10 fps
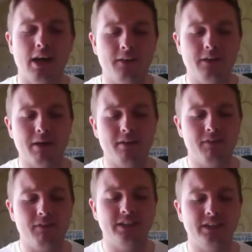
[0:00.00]
I think many
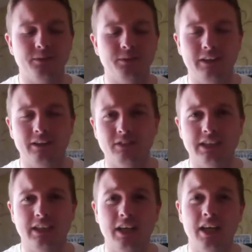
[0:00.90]
of these do, and I think
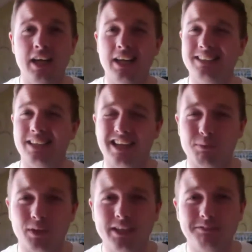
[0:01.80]
Rosina is going to
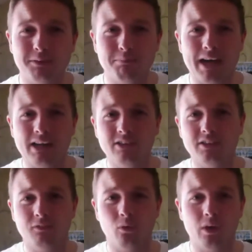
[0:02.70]
come on leaps and
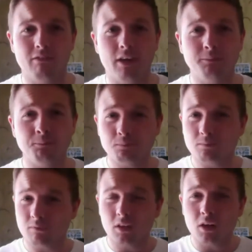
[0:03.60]
bounds for that run.
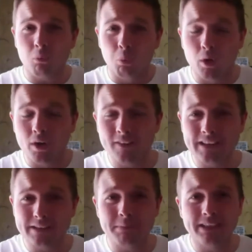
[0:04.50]
Won at
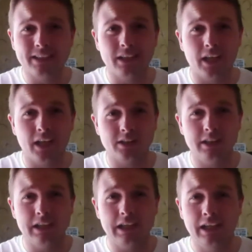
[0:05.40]
this meeting last
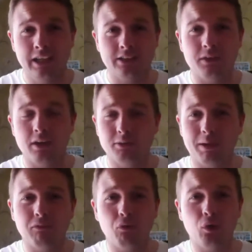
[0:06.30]
year, so knows
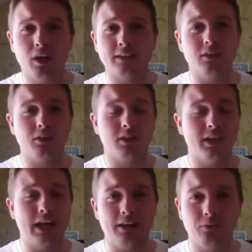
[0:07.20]
about Royal Ascot, can
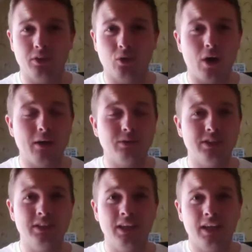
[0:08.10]
handle the crowds,
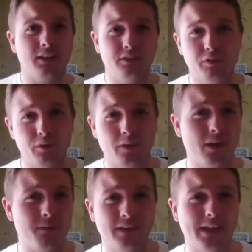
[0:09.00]
and those of you that
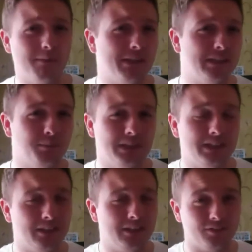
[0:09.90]
don't think that makes a big
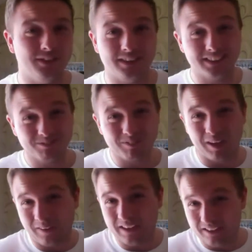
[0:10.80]
difference,
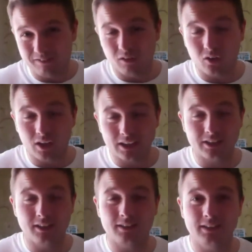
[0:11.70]
I think you're wrong.
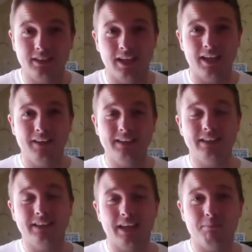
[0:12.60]
Actually, I think this
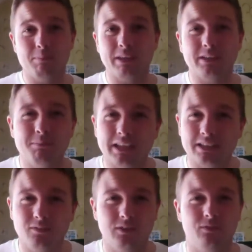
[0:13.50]
is it makes a
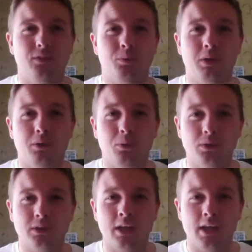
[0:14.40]
massive difference when a
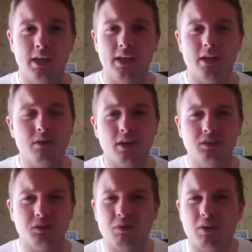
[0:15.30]
horse,
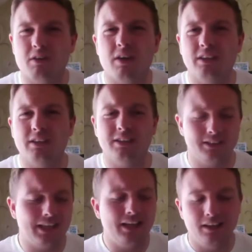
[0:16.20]
goes from running races,
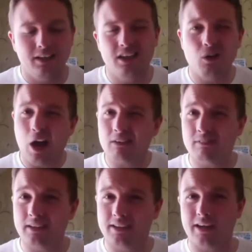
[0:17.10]
say,
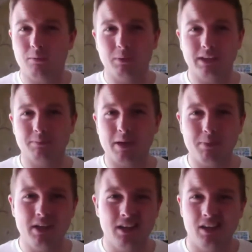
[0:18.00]
at Redcar, where there's
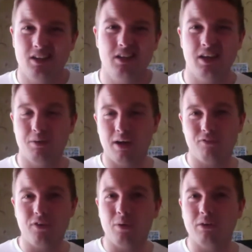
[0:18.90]
maybe a
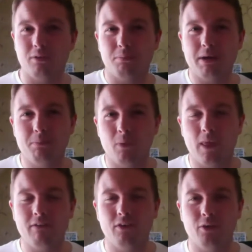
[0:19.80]
few hundred people
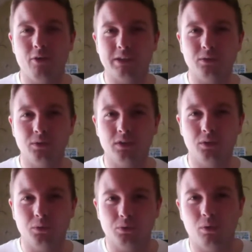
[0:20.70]
there and not much noise at
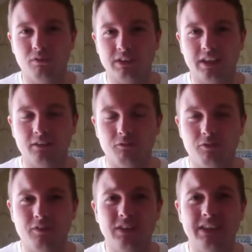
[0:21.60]
all, to all of a sudden
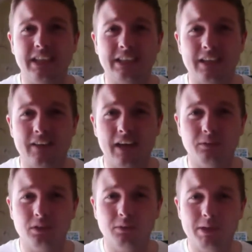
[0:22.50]
50,
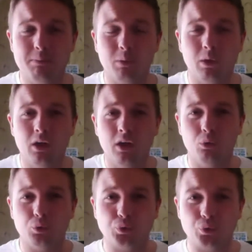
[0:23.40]
60,000 people
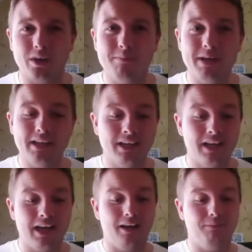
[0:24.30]
all screaming.
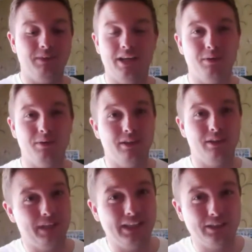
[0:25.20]
A little
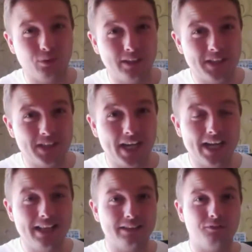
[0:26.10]
bit later on in the
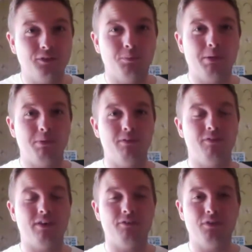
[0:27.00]
day, there's a few people that
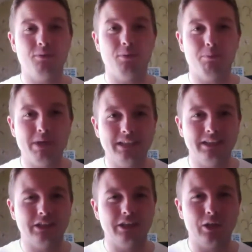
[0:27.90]
have had a few more beers.
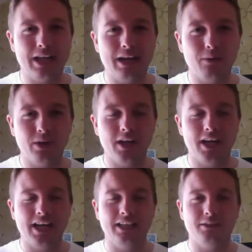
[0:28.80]
It's a lot louder.
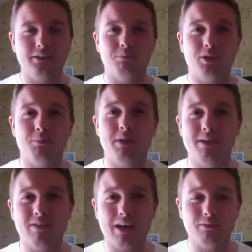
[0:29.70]
It could be a
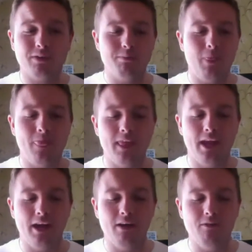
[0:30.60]
bit rowdy, but
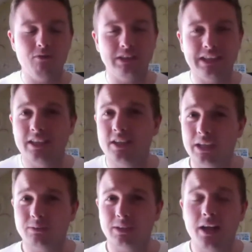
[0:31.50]
Rosina knows
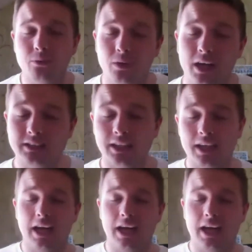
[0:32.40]
how to handle that.